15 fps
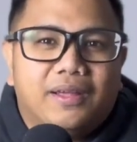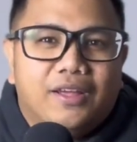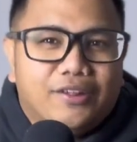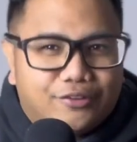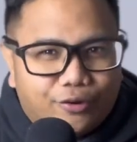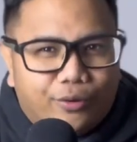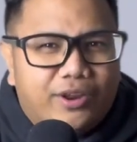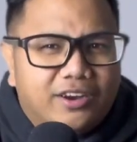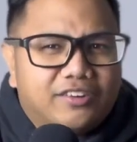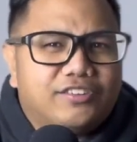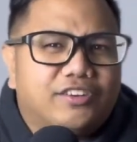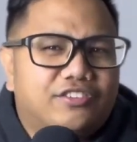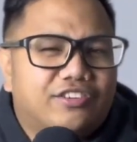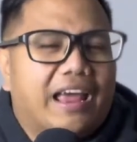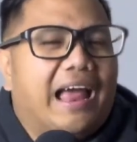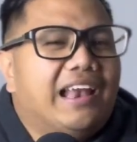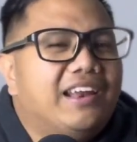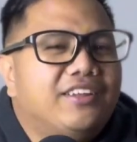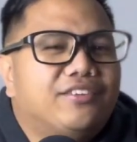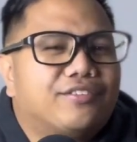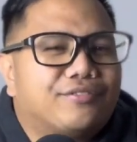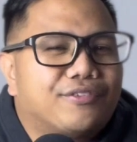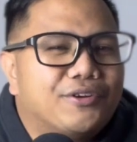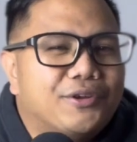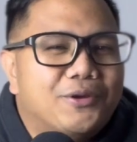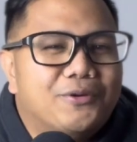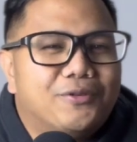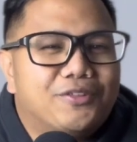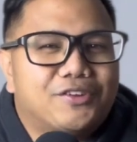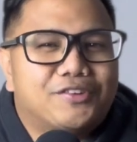So here's a challenge for
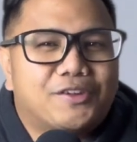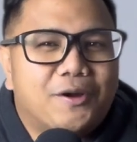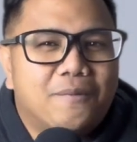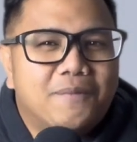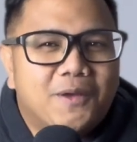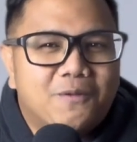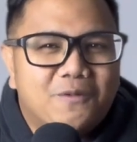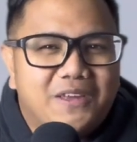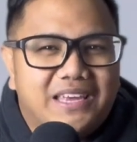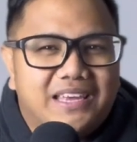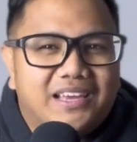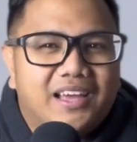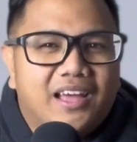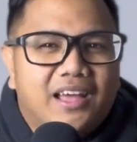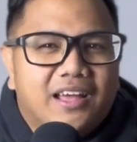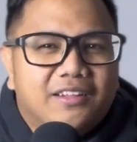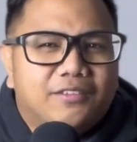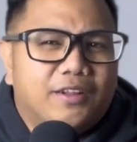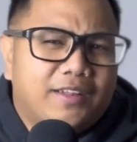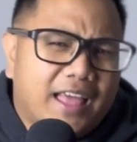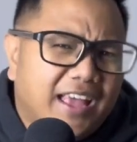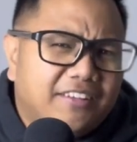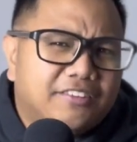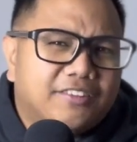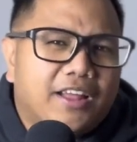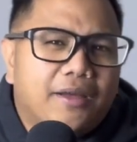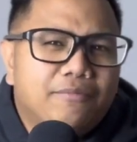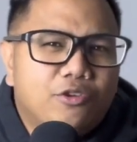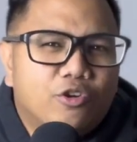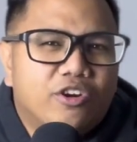you this coming week. The next
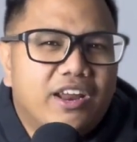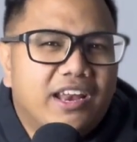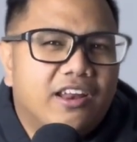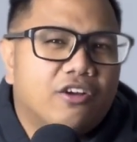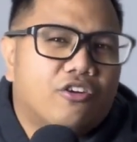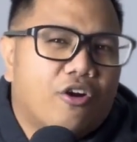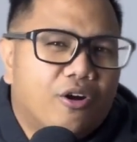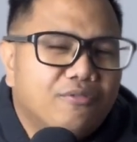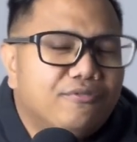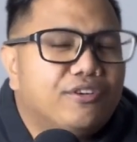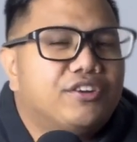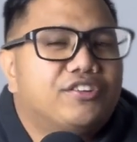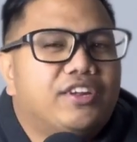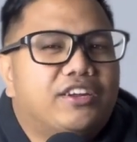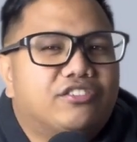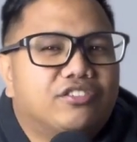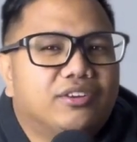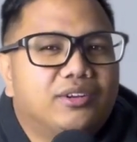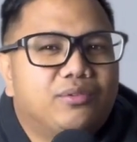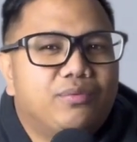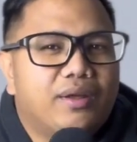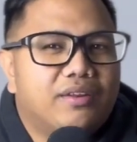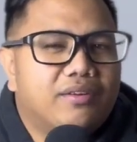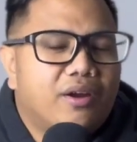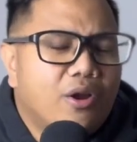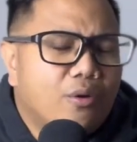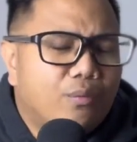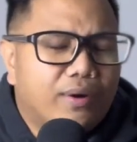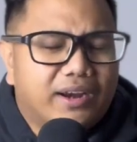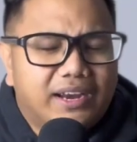time you're in a conversation
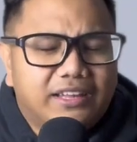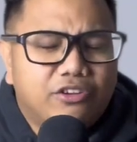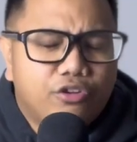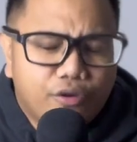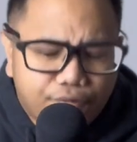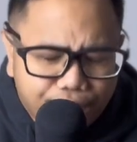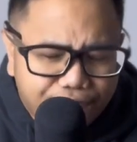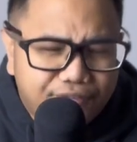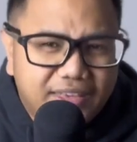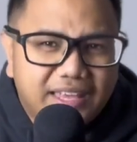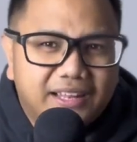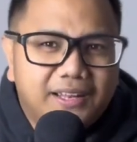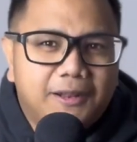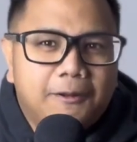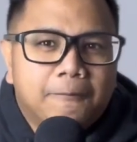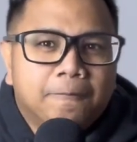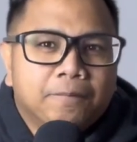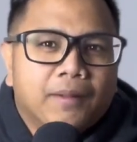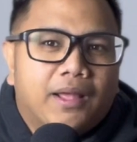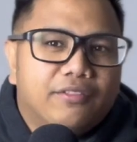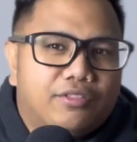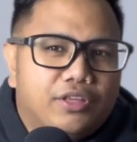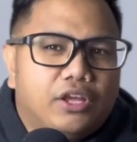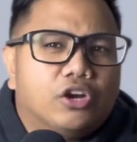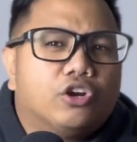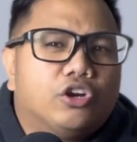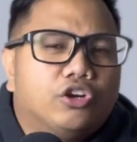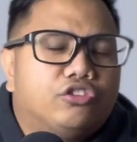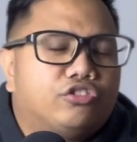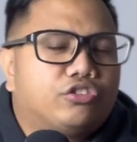wherein you feel the
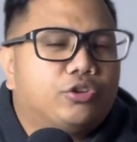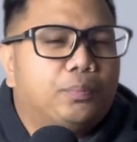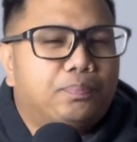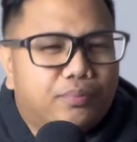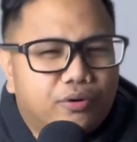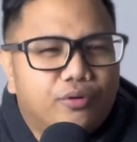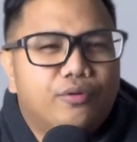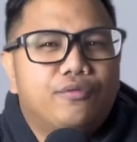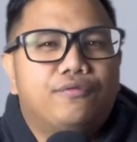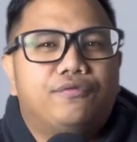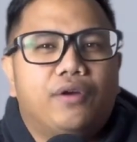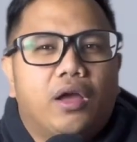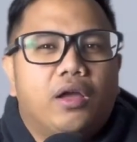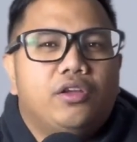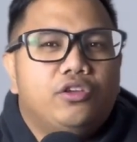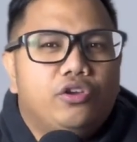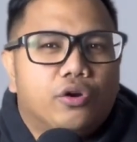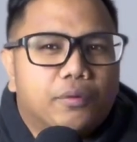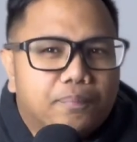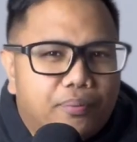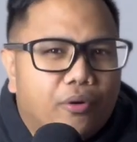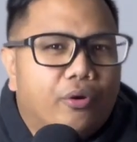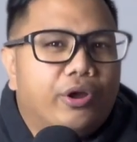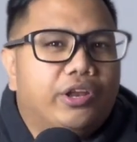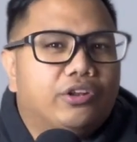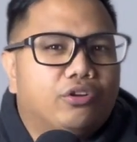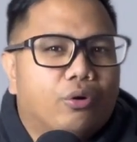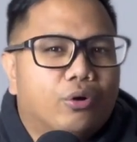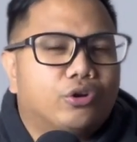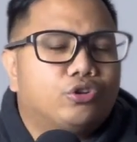urge to prove your
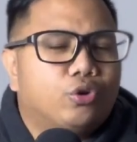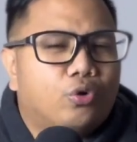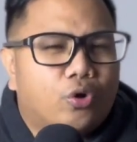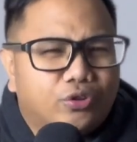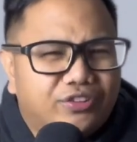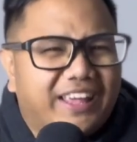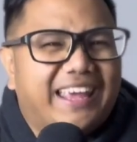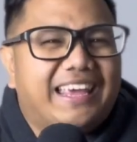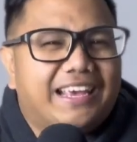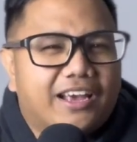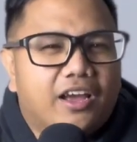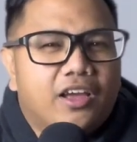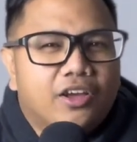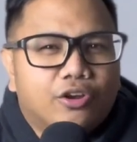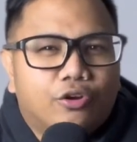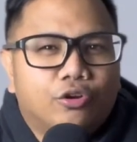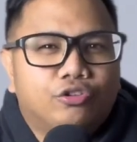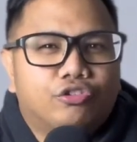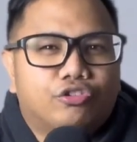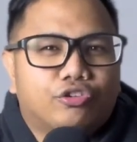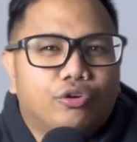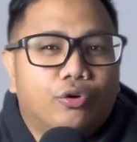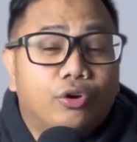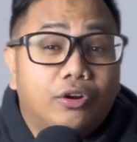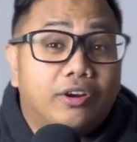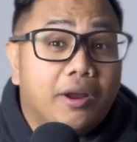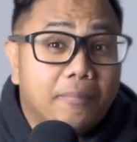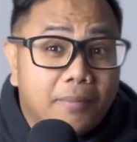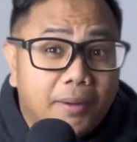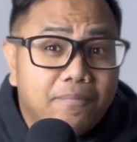point or to take control,
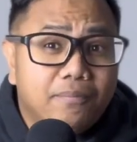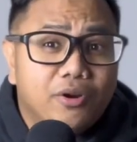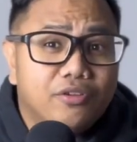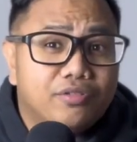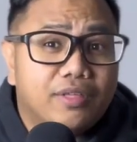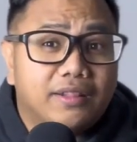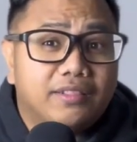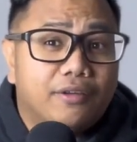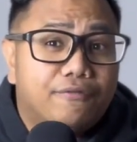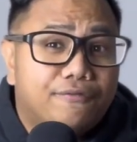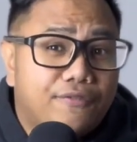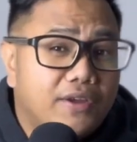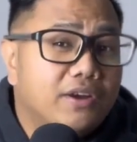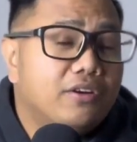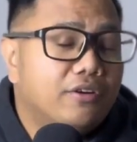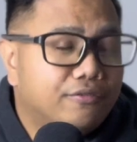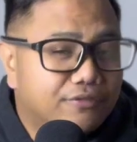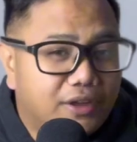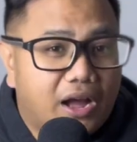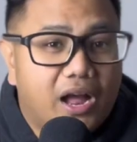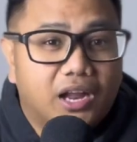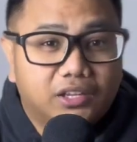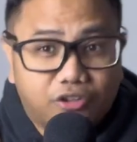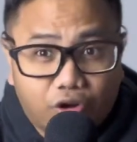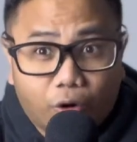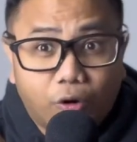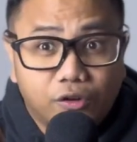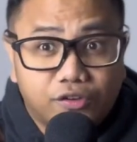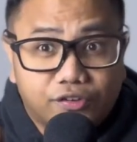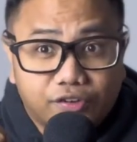remember that the fear of God
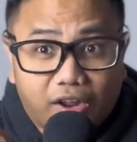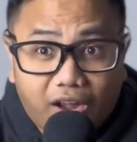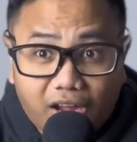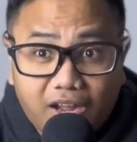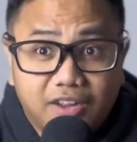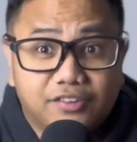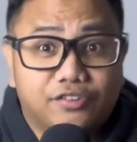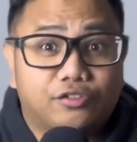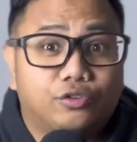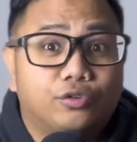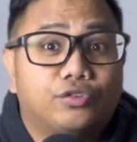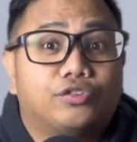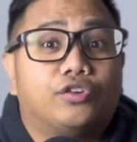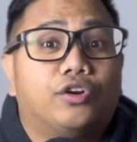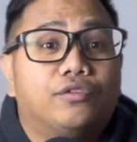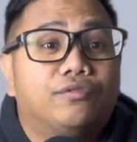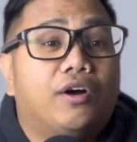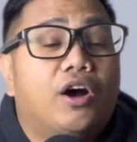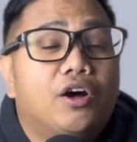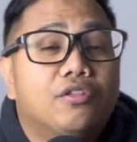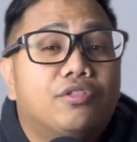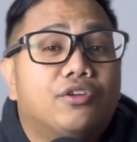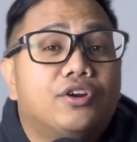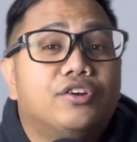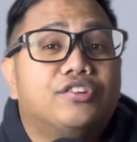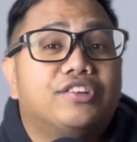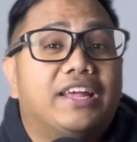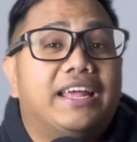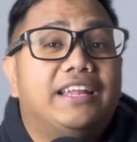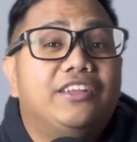calls us to serve
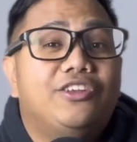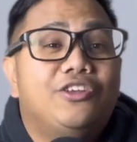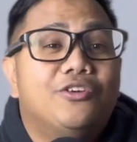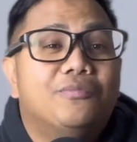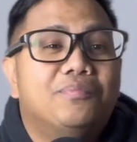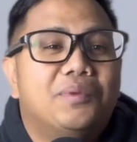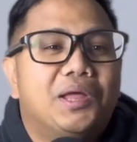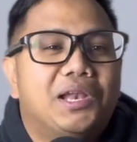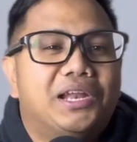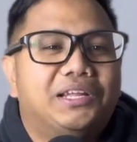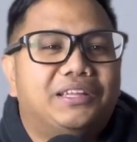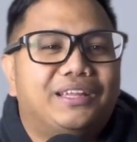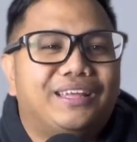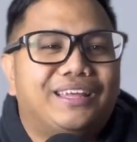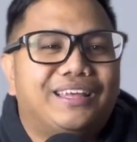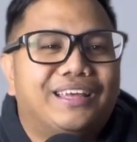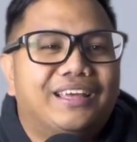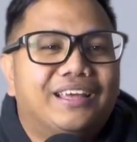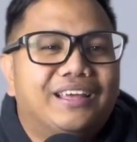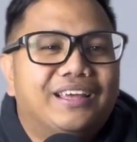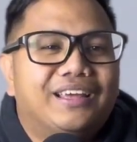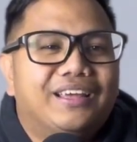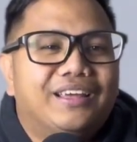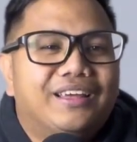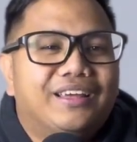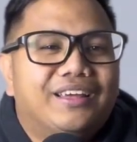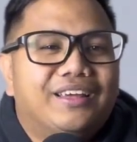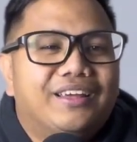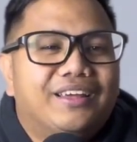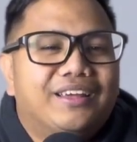others in humility.
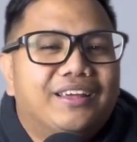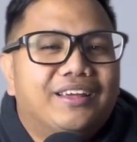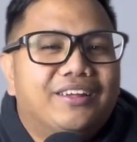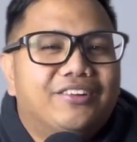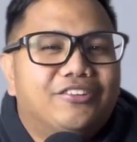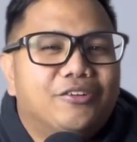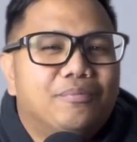So